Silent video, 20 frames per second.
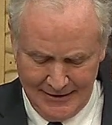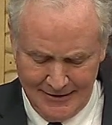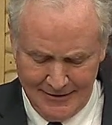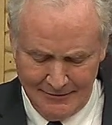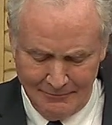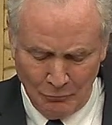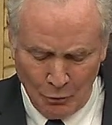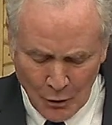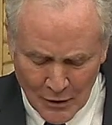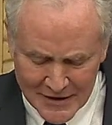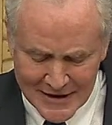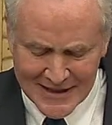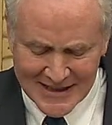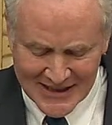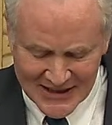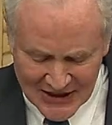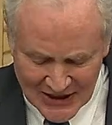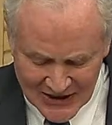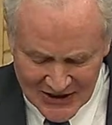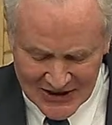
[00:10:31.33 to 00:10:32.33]
More than
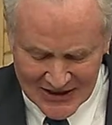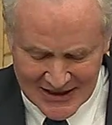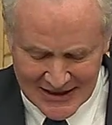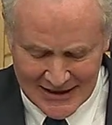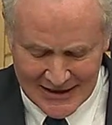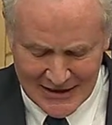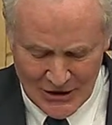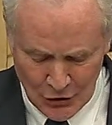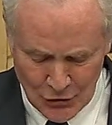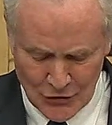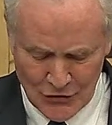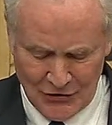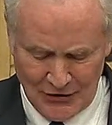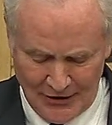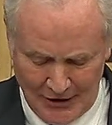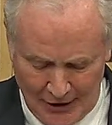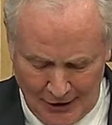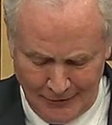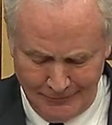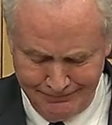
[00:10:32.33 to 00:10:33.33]
60 years
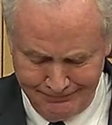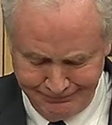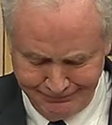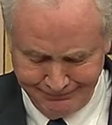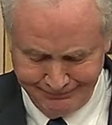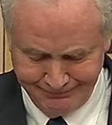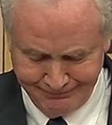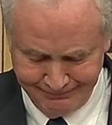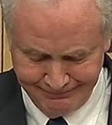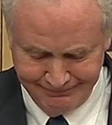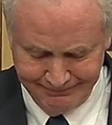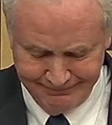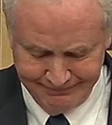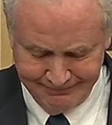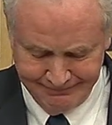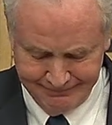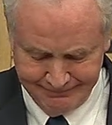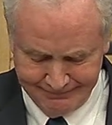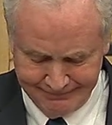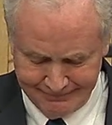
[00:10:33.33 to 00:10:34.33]
ago,
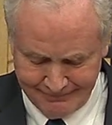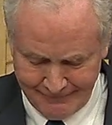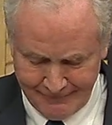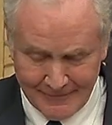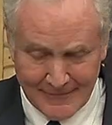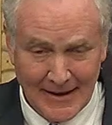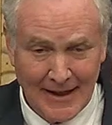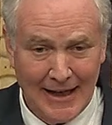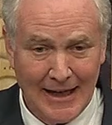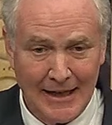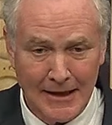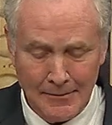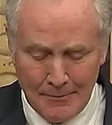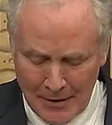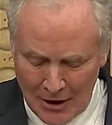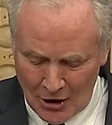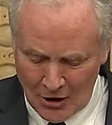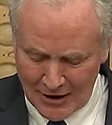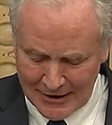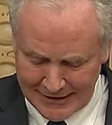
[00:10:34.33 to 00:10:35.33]
an
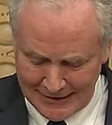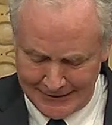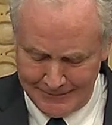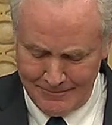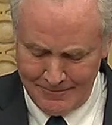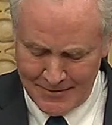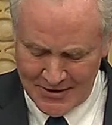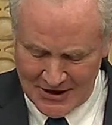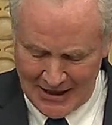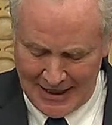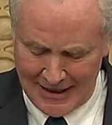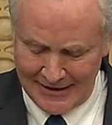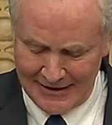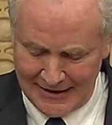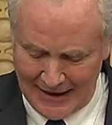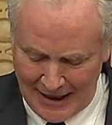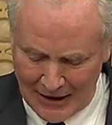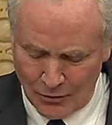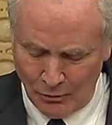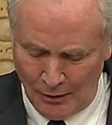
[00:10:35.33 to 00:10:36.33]
American said, and
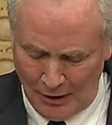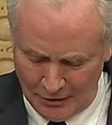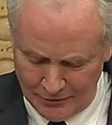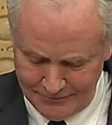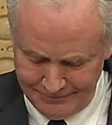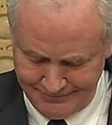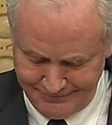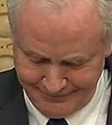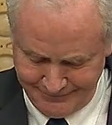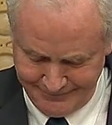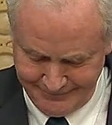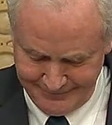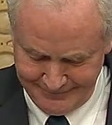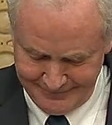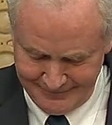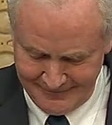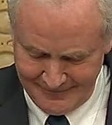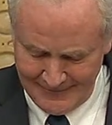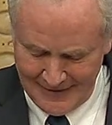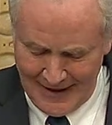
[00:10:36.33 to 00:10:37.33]
I quote,
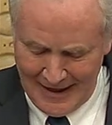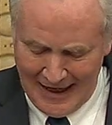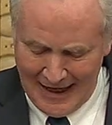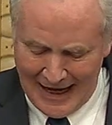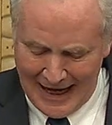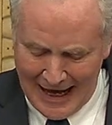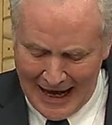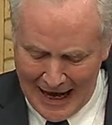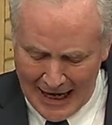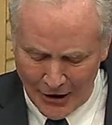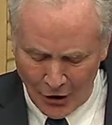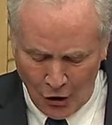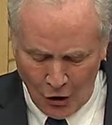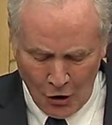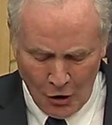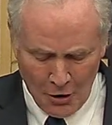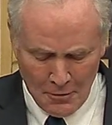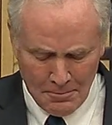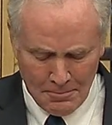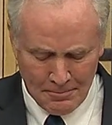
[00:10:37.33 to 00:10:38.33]
"I
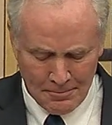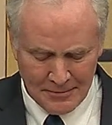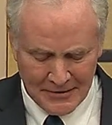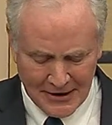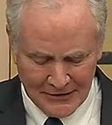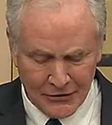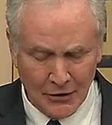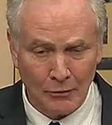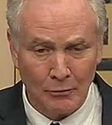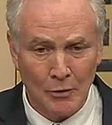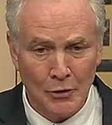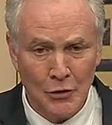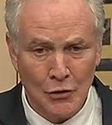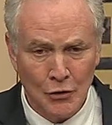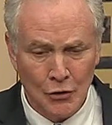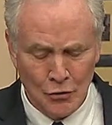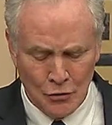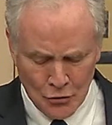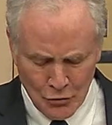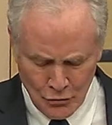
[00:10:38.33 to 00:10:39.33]
hope that the
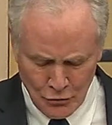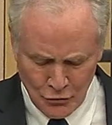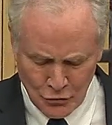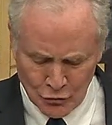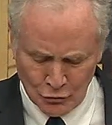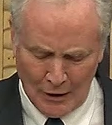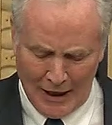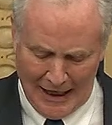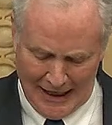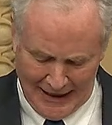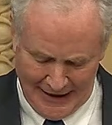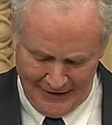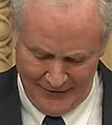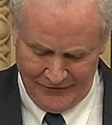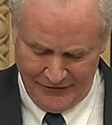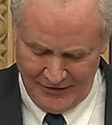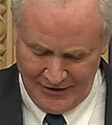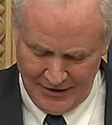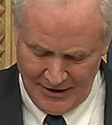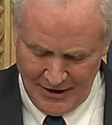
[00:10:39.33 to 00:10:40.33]
renewed
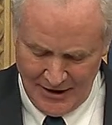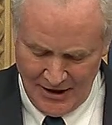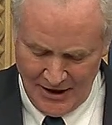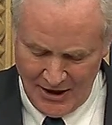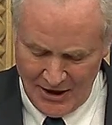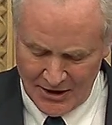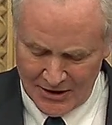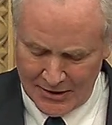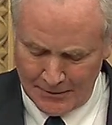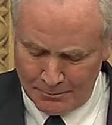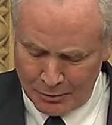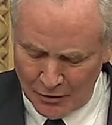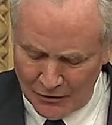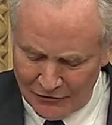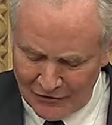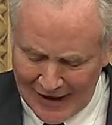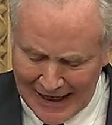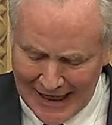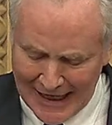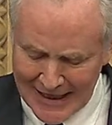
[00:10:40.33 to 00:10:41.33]
drive to
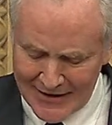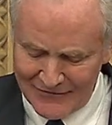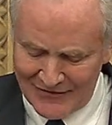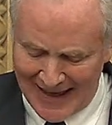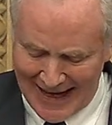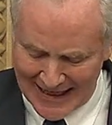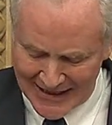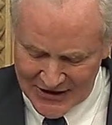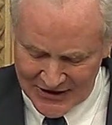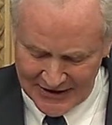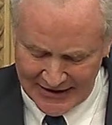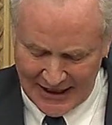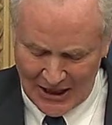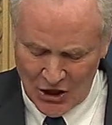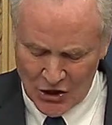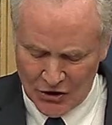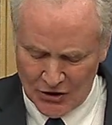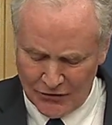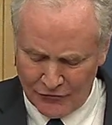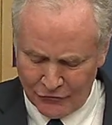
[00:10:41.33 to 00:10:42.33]
provide
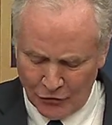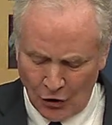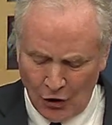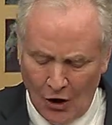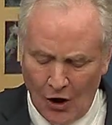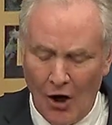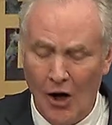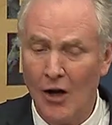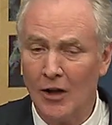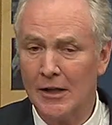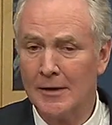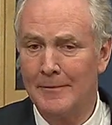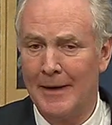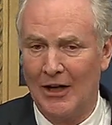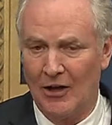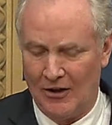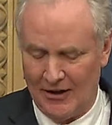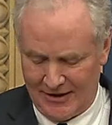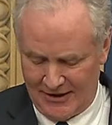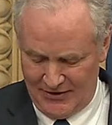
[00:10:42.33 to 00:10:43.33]
vaccination for all
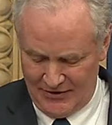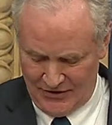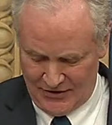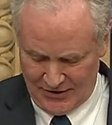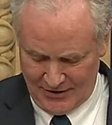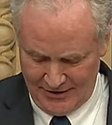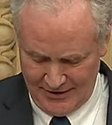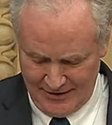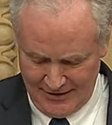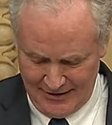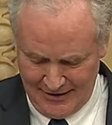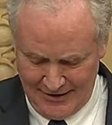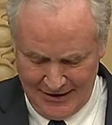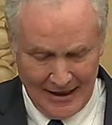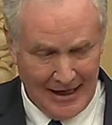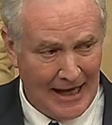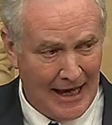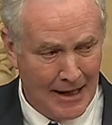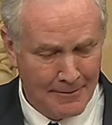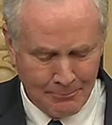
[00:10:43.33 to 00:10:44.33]
Americans,
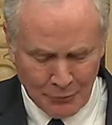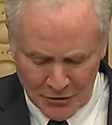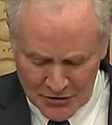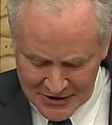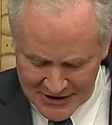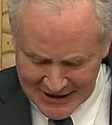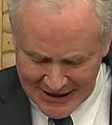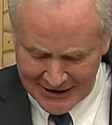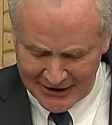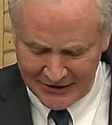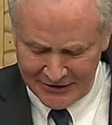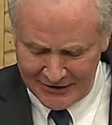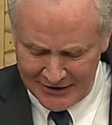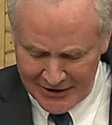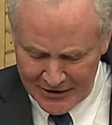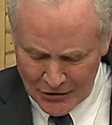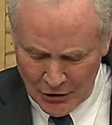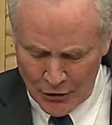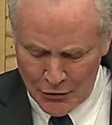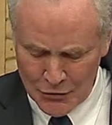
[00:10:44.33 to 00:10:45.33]
and particularly
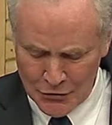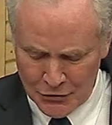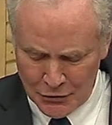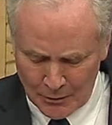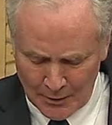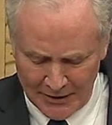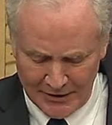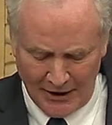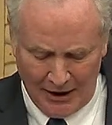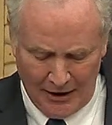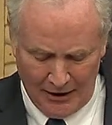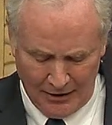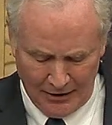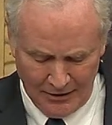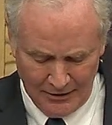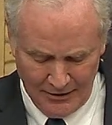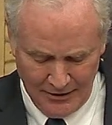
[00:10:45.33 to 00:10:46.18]
those who are young,